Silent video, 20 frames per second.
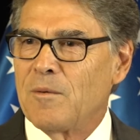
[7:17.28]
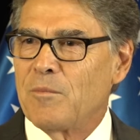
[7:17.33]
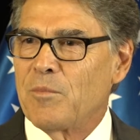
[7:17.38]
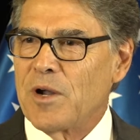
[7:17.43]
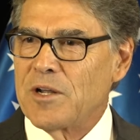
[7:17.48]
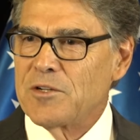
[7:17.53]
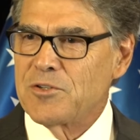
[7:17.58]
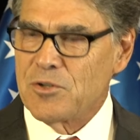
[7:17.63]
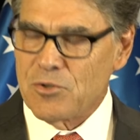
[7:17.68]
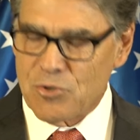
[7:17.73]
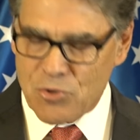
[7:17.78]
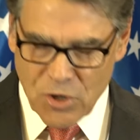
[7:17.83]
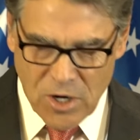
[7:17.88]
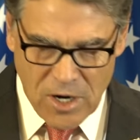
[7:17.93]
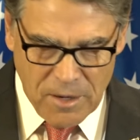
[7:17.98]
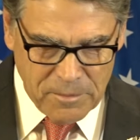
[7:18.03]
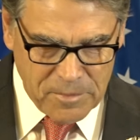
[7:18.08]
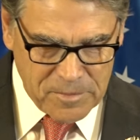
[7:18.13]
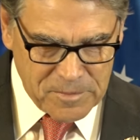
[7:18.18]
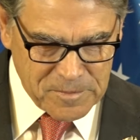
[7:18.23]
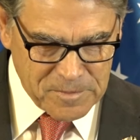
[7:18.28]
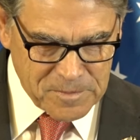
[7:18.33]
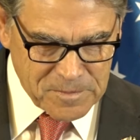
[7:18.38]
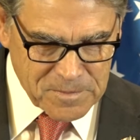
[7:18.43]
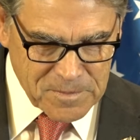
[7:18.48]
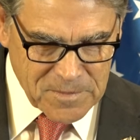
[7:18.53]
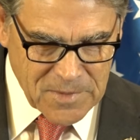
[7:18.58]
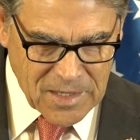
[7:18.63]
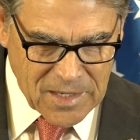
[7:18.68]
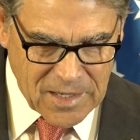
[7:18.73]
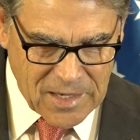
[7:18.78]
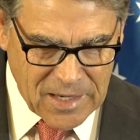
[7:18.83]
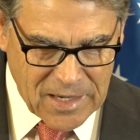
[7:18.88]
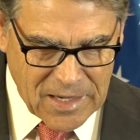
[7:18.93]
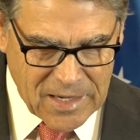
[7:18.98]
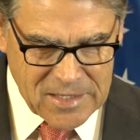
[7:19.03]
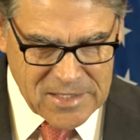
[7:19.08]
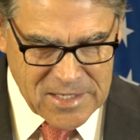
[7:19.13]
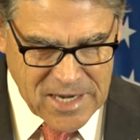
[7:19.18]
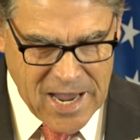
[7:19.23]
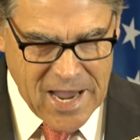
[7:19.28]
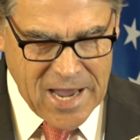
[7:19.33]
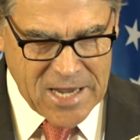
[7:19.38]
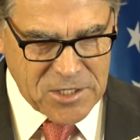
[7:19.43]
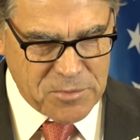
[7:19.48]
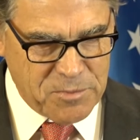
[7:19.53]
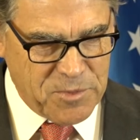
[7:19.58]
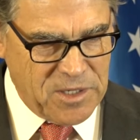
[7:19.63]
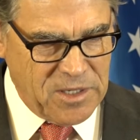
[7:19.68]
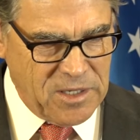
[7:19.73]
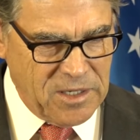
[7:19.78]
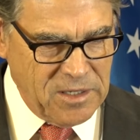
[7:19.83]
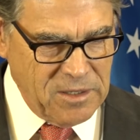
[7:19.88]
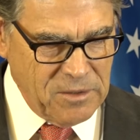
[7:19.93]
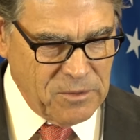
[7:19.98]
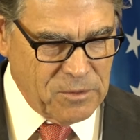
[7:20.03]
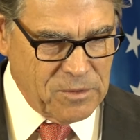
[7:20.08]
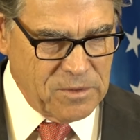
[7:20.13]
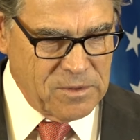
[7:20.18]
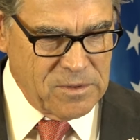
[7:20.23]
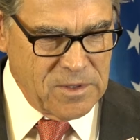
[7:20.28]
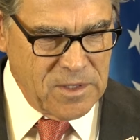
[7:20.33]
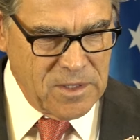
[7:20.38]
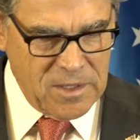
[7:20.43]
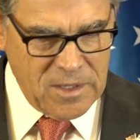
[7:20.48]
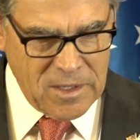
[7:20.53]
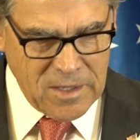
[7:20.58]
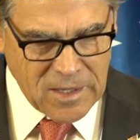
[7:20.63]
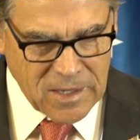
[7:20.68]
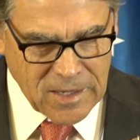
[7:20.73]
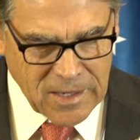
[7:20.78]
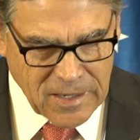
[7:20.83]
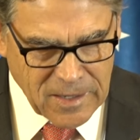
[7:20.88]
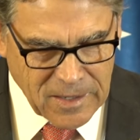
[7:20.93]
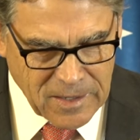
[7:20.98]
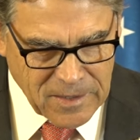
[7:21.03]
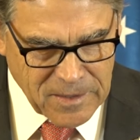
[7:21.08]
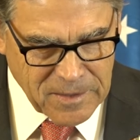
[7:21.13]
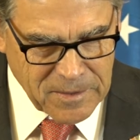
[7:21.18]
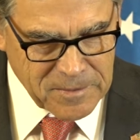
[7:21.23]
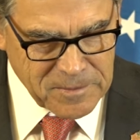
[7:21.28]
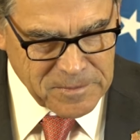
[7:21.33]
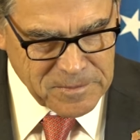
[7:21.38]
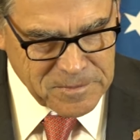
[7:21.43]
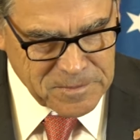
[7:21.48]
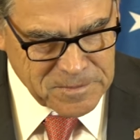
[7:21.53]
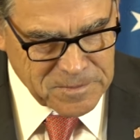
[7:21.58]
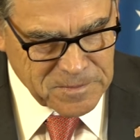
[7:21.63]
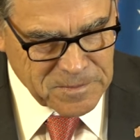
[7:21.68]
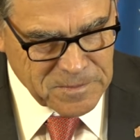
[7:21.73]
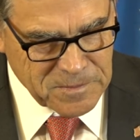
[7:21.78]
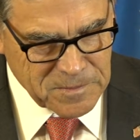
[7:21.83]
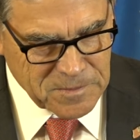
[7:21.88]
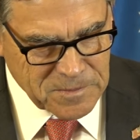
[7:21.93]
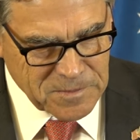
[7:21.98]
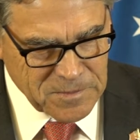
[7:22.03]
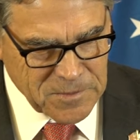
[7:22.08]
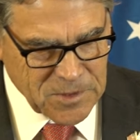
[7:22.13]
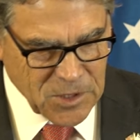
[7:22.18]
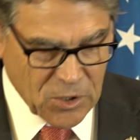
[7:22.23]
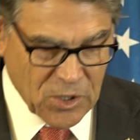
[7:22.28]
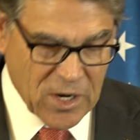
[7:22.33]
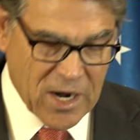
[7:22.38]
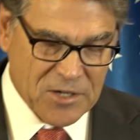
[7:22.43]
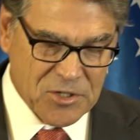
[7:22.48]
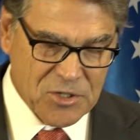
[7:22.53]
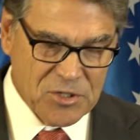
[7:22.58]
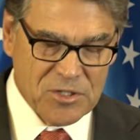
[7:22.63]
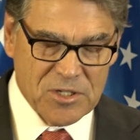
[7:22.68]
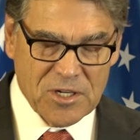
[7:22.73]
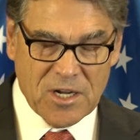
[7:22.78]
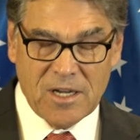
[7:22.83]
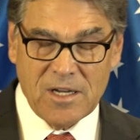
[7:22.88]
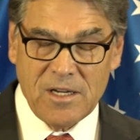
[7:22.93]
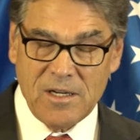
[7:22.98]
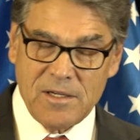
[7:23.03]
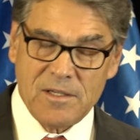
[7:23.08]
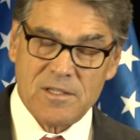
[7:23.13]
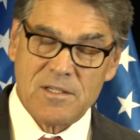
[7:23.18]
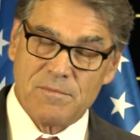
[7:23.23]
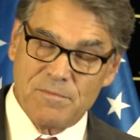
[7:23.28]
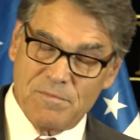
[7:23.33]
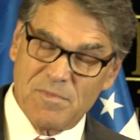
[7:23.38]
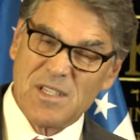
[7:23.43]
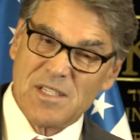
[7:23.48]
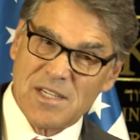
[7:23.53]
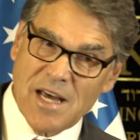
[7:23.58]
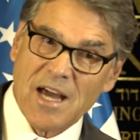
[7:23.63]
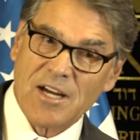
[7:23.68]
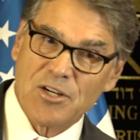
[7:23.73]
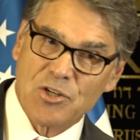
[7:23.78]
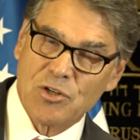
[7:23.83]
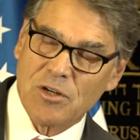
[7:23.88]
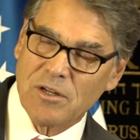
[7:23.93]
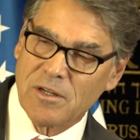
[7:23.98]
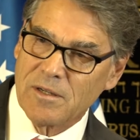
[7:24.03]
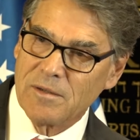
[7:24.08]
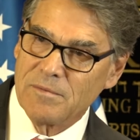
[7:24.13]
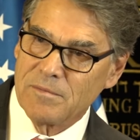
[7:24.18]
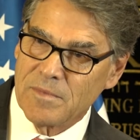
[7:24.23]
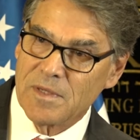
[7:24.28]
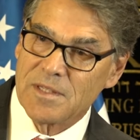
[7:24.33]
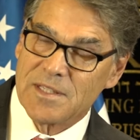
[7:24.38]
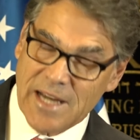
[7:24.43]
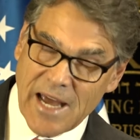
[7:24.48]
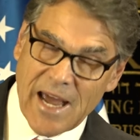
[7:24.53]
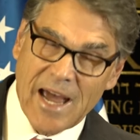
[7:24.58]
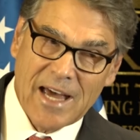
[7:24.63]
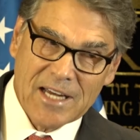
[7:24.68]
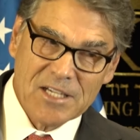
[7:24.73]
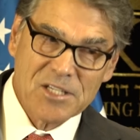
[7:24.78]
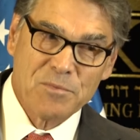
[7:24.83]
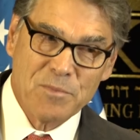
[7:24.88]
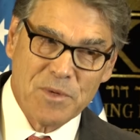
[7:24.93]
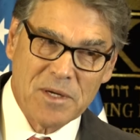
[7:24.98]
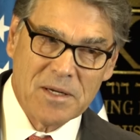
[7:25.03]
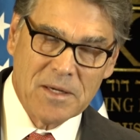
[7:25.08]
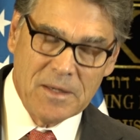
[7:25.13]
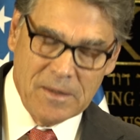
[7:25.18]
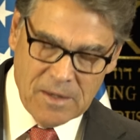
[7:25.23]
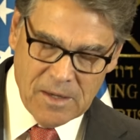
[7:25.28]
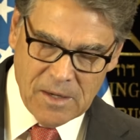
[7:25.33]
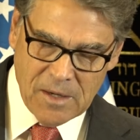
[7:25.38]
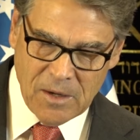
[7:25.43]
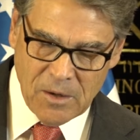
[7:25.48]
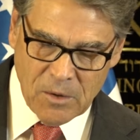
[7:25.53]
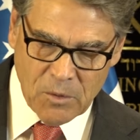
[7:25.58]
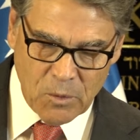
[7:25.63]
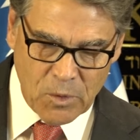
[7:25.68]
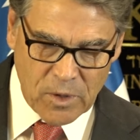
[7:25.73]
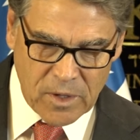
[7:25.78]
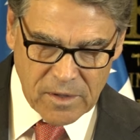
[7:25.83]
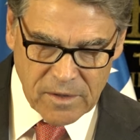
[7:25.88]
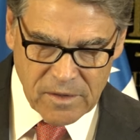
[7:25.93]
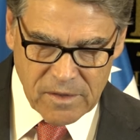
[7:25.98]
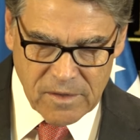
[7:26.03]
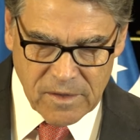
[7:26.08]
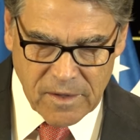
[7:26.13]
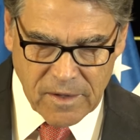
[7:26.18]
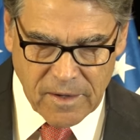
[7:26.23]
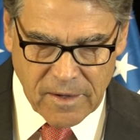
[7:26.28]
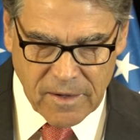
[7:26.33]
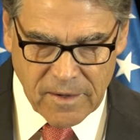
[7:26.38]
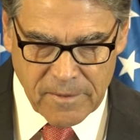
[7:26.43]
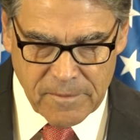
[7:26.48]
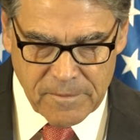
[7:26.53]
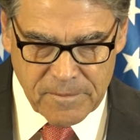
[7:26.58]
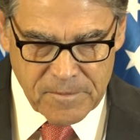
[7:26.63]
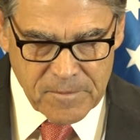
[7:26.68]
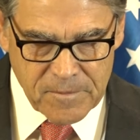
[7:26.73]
President Trump has asked me, um, or I should say he's, he's actually tasked me with uh,